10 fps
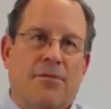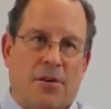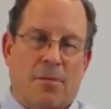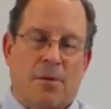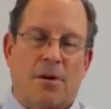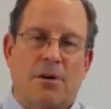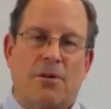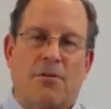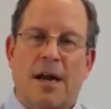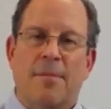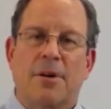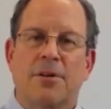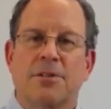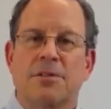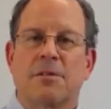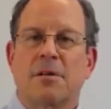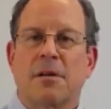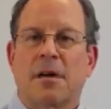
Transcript: firmer durometers